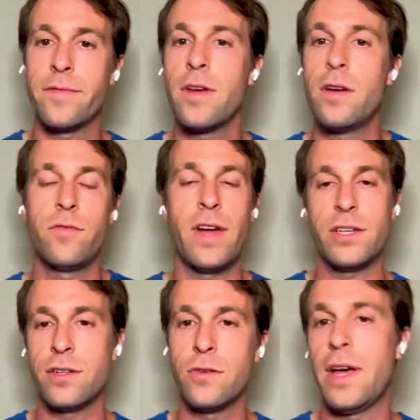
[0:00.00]
of
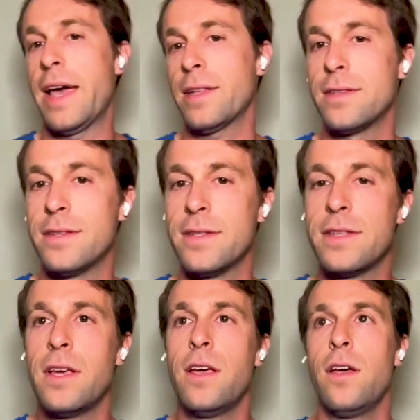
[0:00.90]
rational
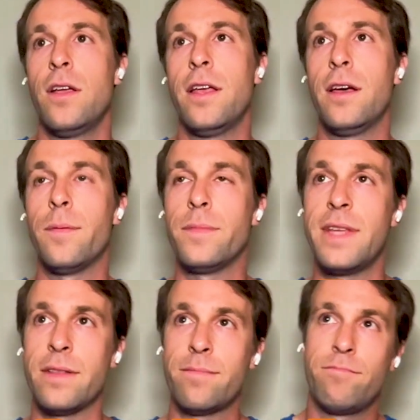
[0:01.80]
actors um,
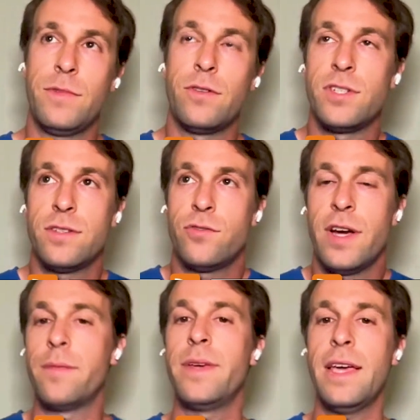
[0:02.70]
that you know just
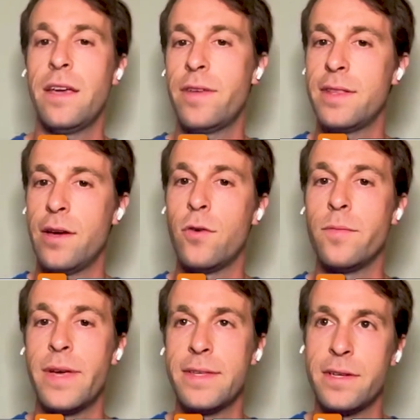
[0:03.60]
try and behave in their
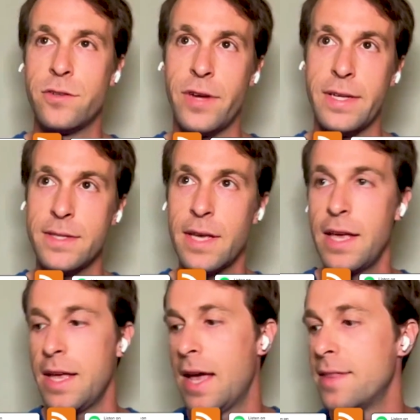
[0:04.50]
own best interest
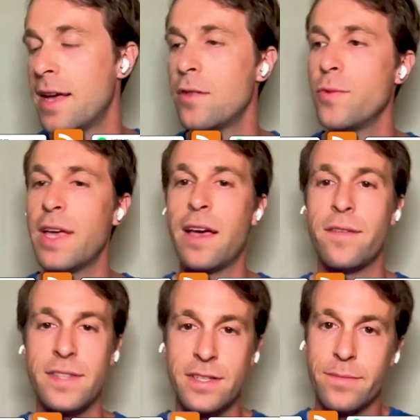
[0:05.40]
and then we
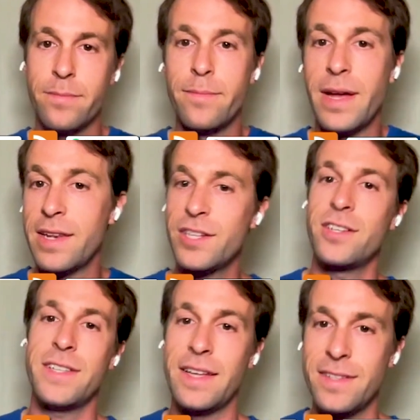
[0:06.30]
have these
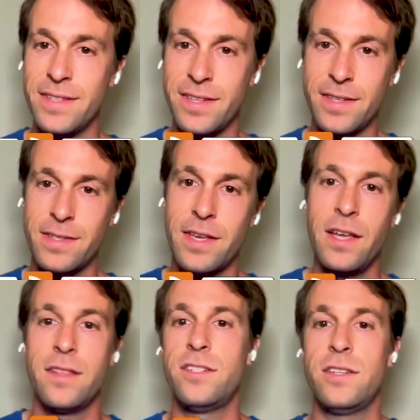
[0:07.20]
malicious entities
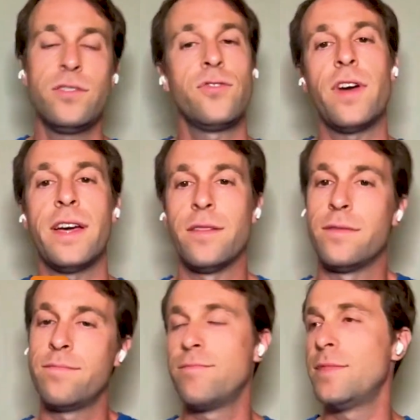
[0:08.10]
that just try
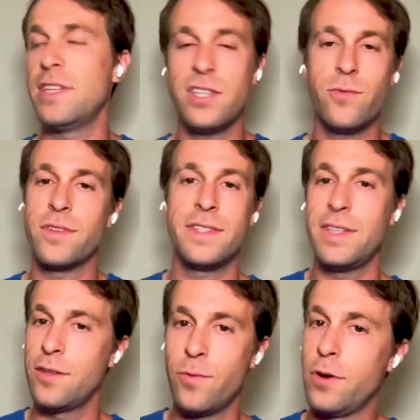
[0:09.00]
and they just want to
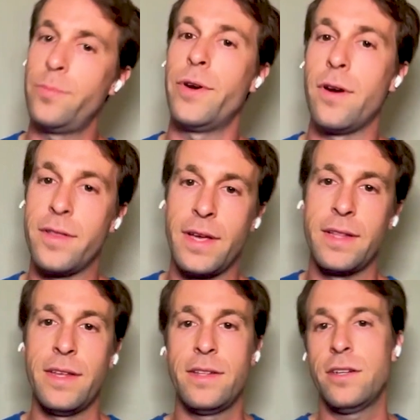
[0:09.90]
see the world burn
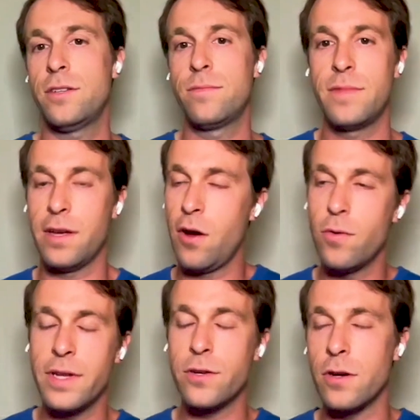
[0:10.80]
and they just the
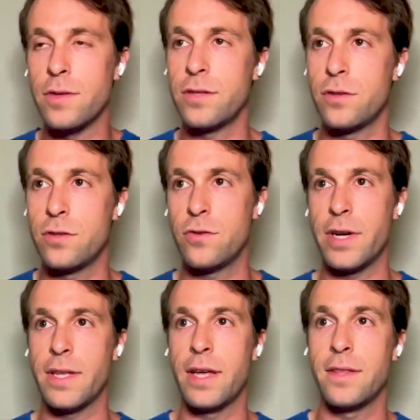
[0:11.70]
only goal is to
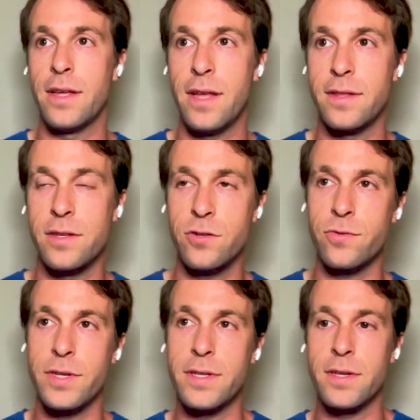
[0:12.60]
try and, and, and
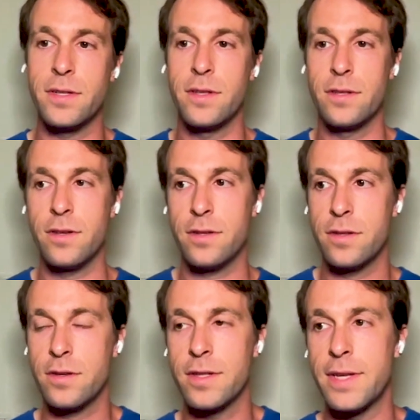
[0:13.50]
destroy the, the,
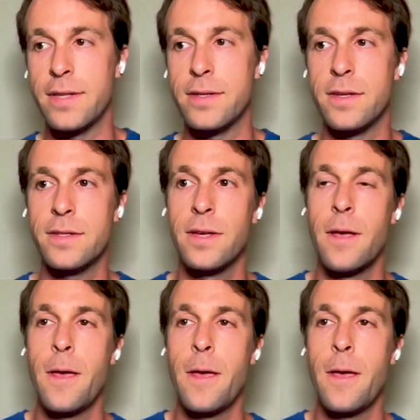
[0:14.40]
the consensus